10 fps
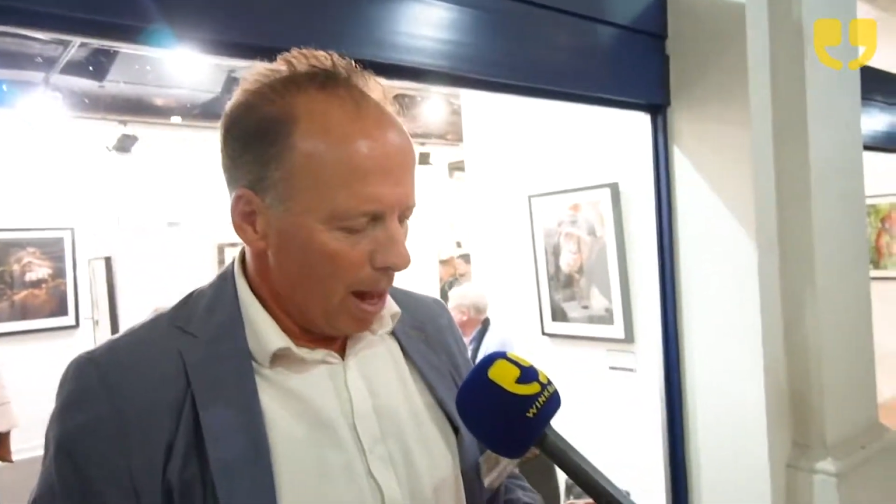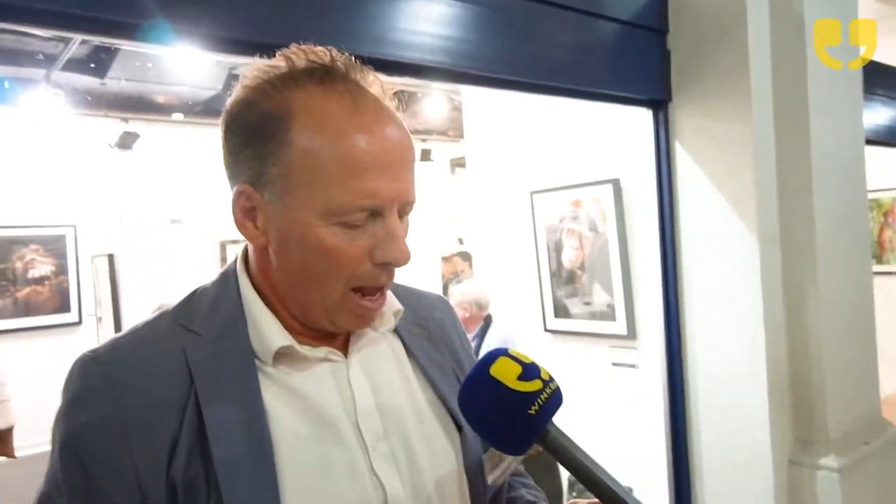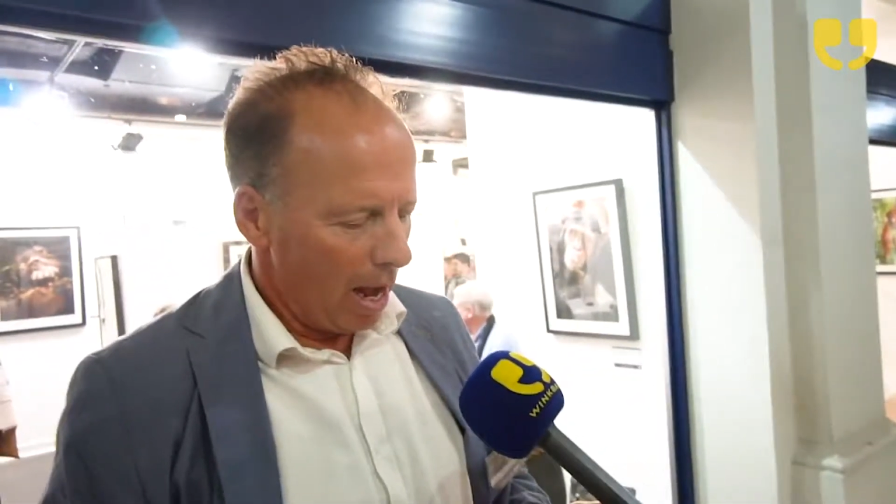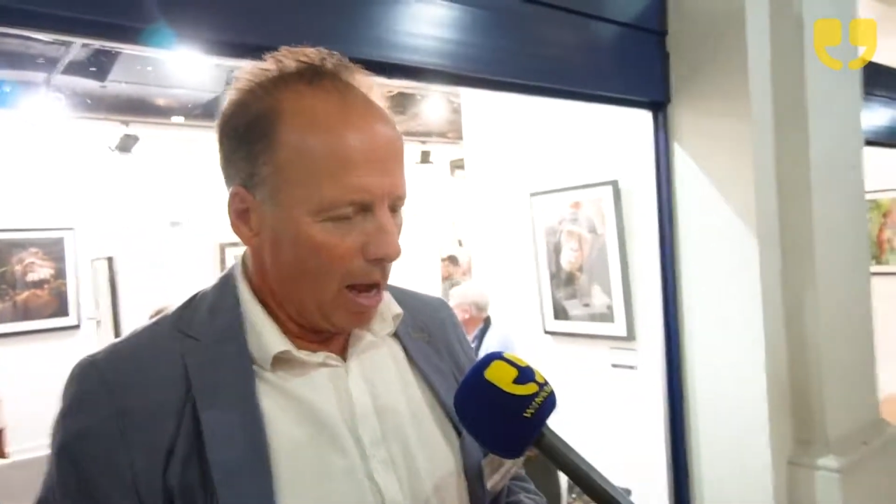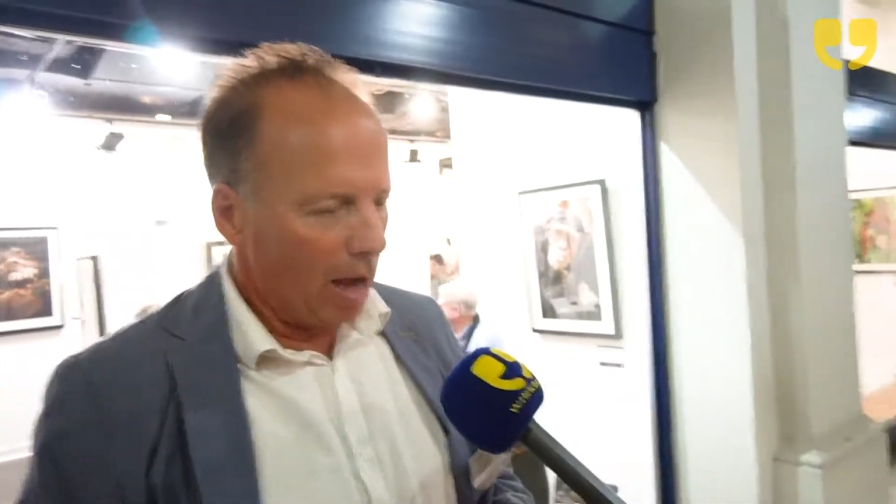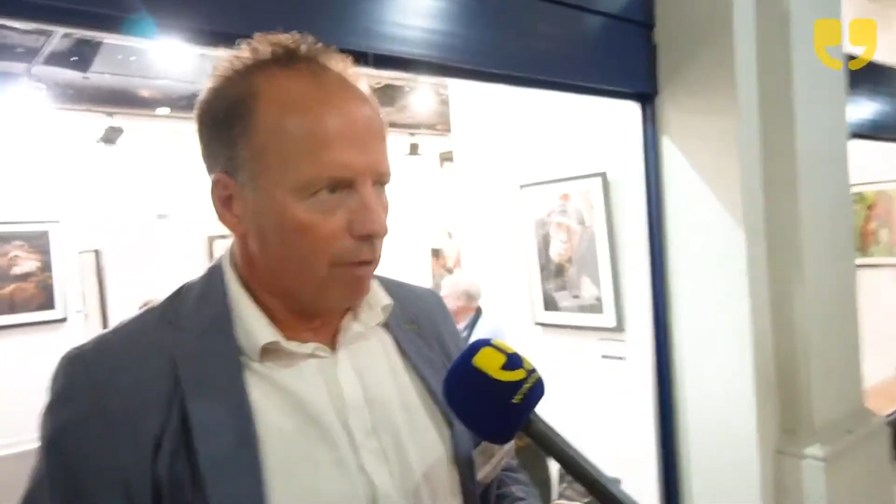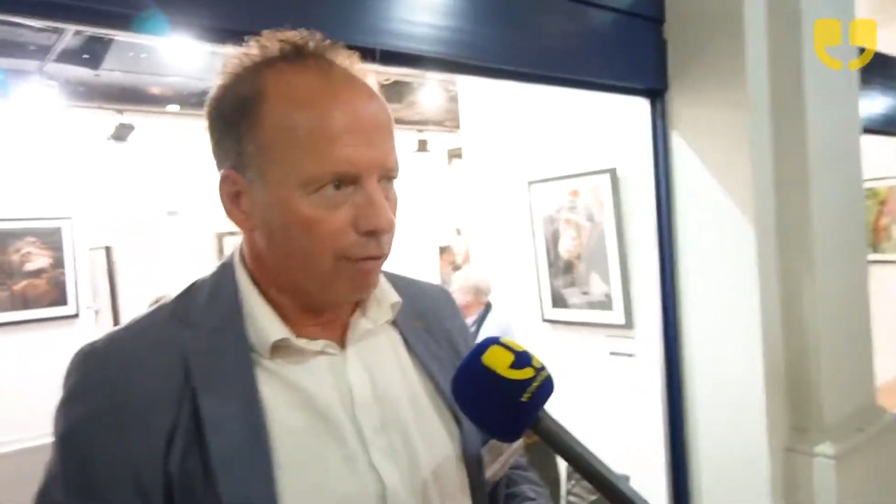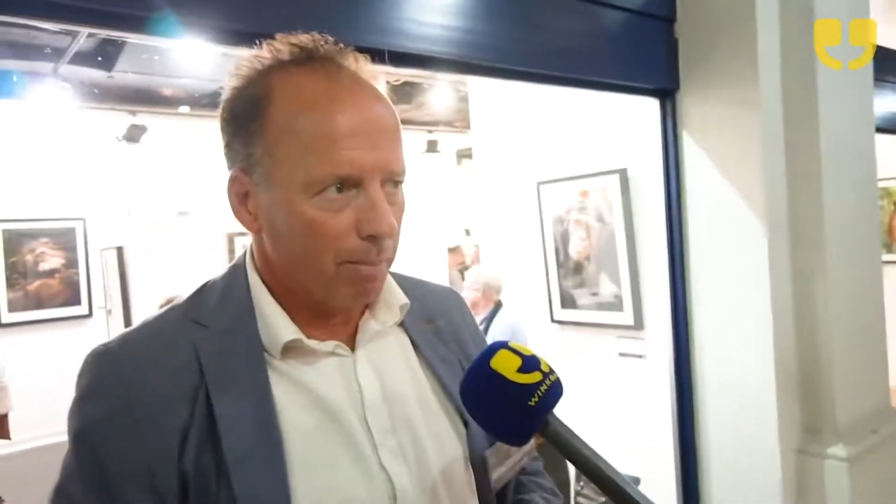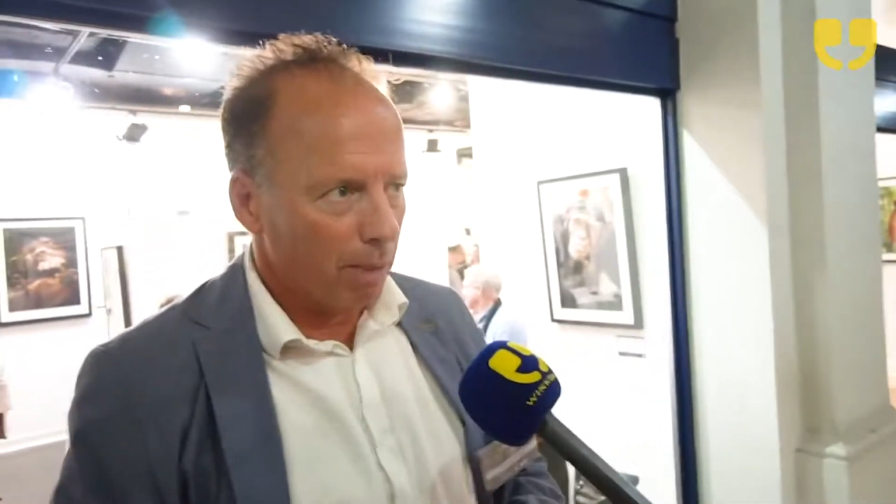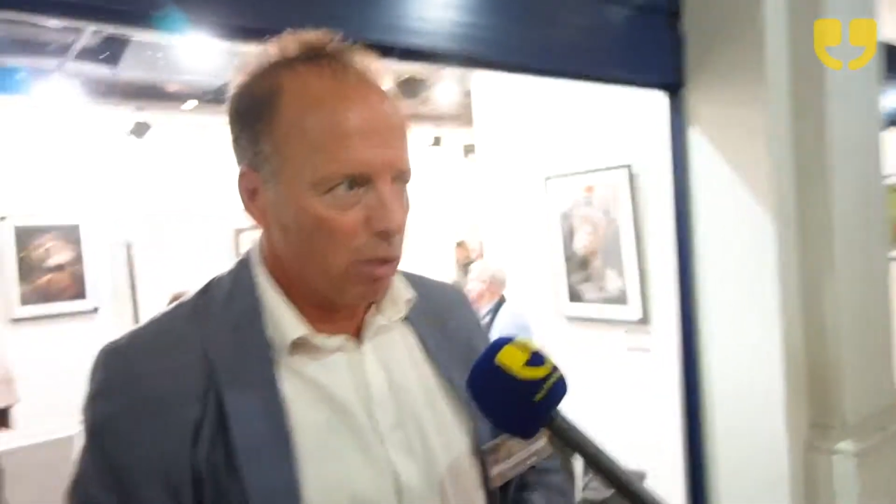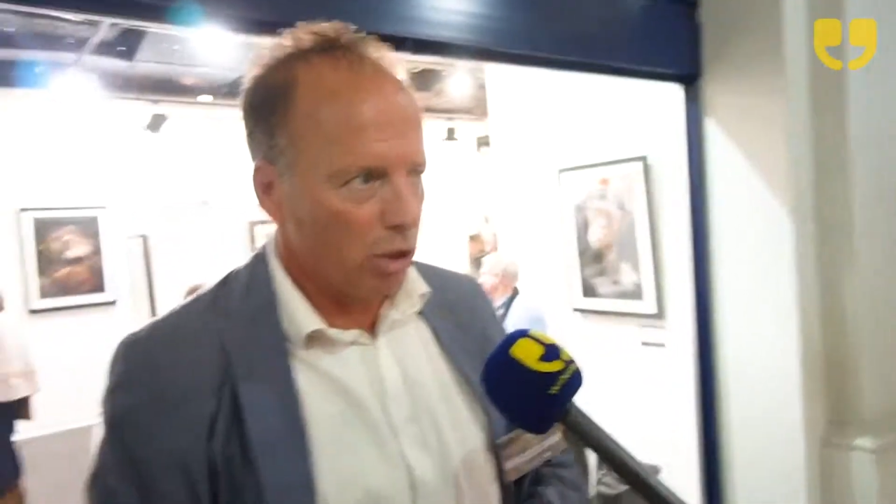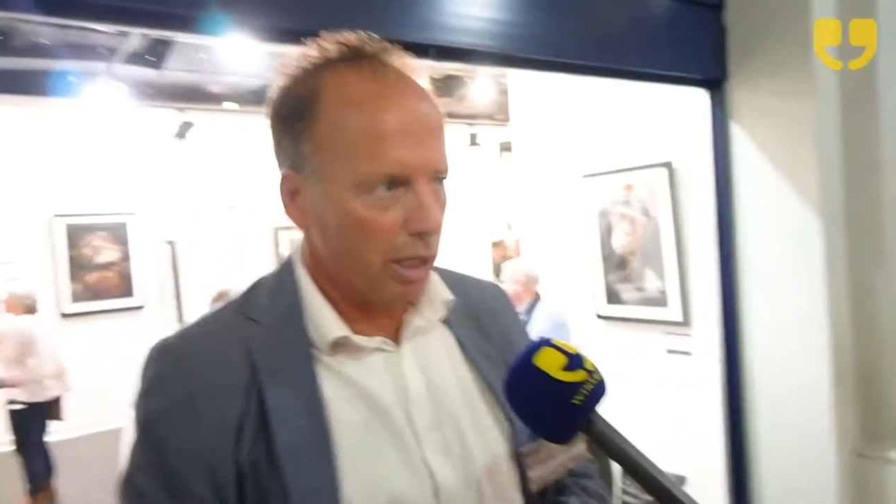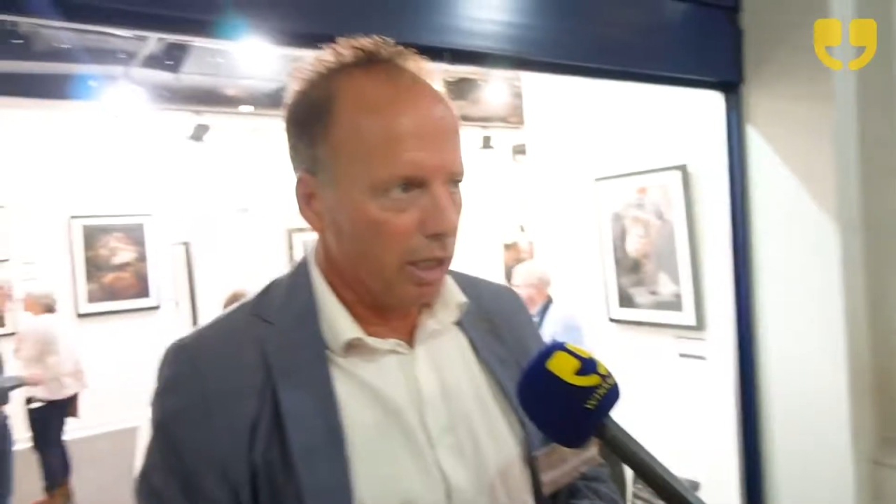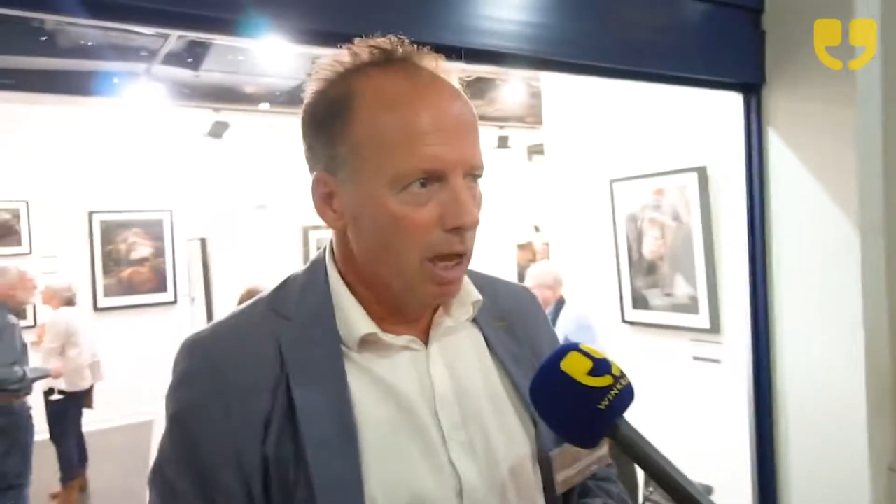uh, from poaching,